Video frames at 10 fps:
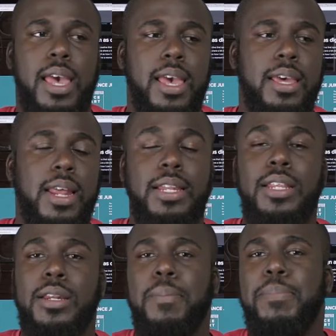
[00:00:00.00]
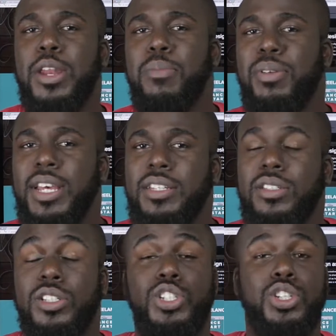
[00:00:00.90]
And I needed a better
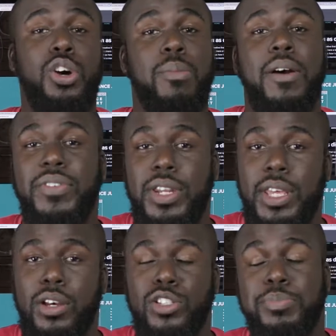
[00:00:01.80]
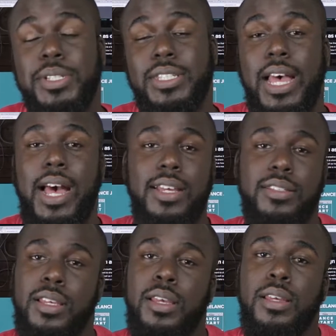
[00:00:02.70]
place to show my videos
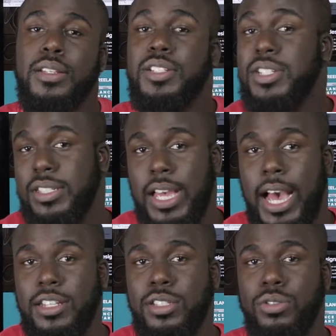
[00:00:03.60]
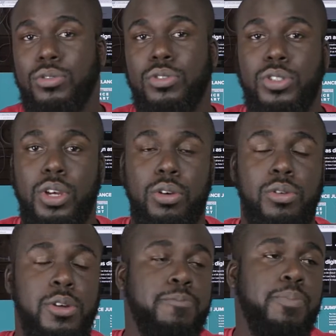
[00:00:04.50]
besides just iTunes.
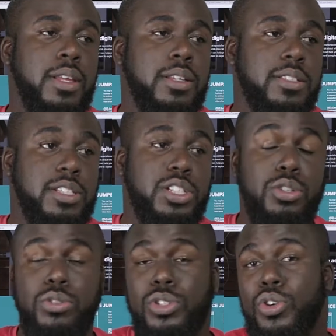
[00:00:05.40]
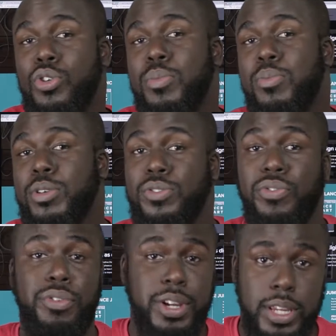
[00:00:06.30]
So since YouTube was
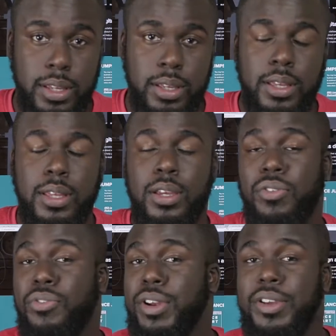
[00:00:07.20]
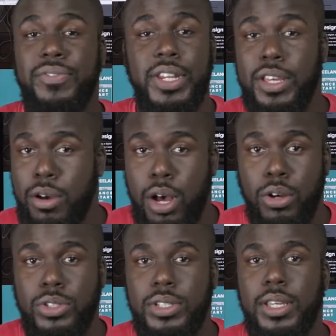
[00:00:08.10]
free, free video
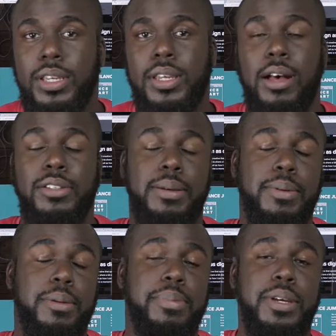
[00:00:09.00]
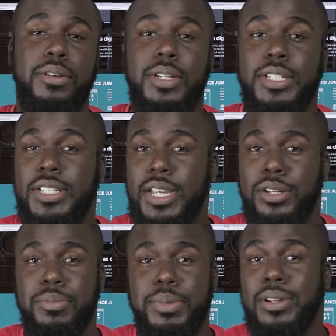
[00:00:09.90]
hosting, I was able to build a
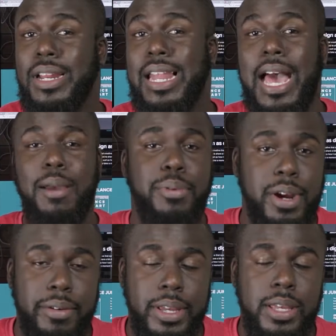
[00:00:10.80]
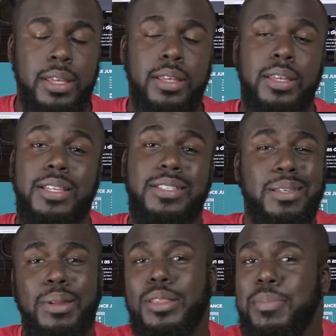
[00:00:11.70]
channel, build a library. It
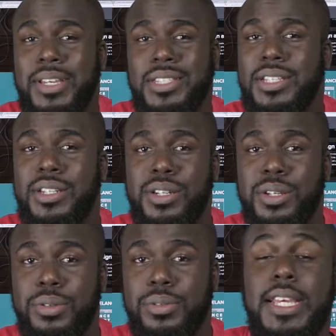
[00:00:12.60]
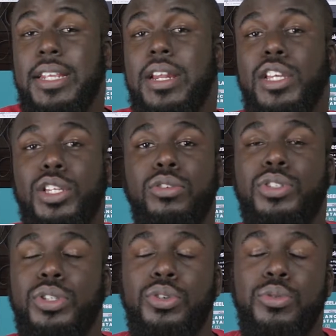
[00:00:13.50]
seemed like the best thing to do. Getting on
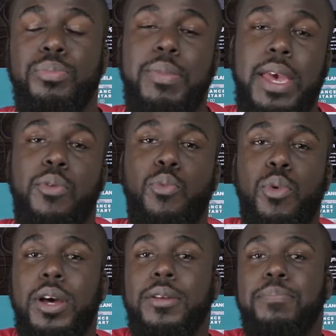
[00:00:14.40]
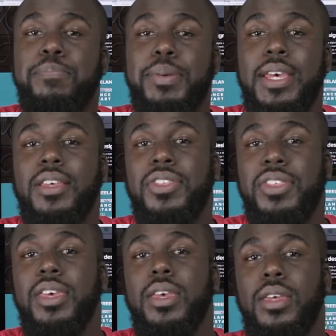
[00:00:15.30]
YouTube meant one big
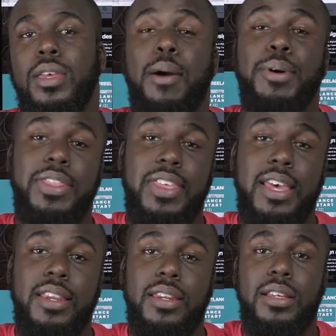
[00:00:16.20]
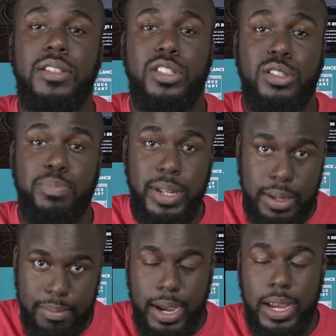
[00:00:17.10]
thing. I would then
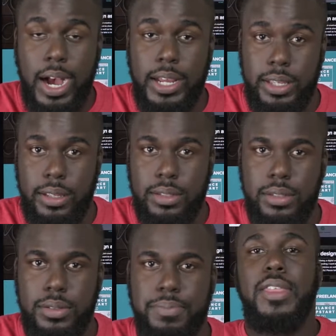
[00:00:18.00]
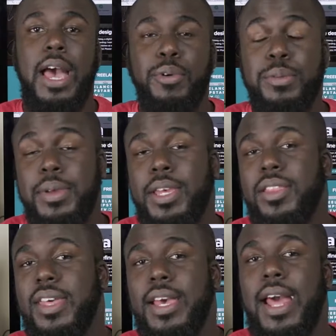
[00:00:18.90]
split my audience. That would
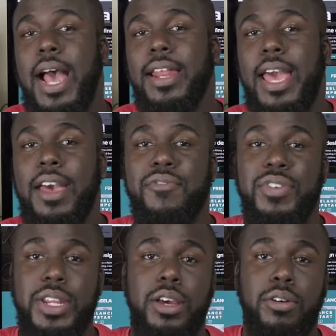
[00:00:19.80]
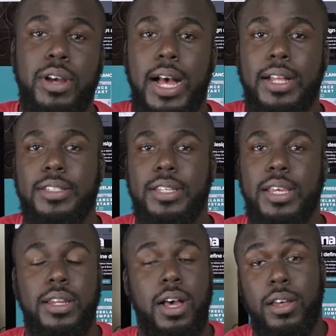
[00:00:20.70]
mean that I'd have video
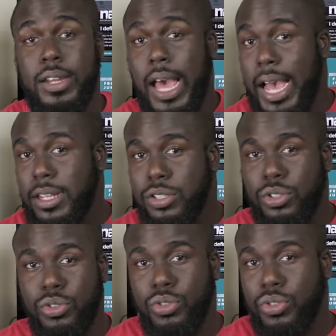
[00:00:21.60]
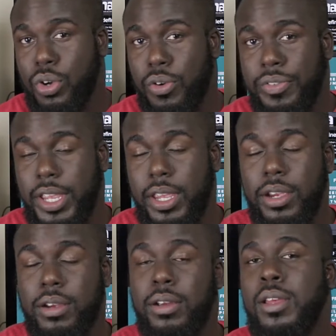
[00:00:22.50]
content on iTunes over
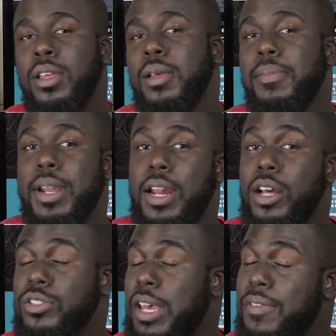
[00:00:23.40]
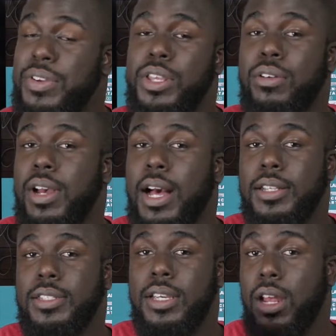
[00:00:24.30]
here, but I'd also have video
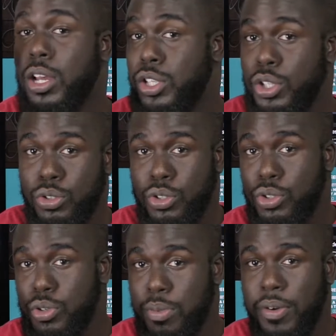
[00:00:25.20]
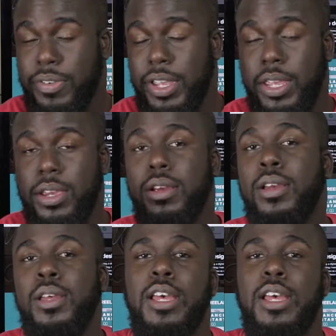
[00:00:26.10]
content on YouTube over here.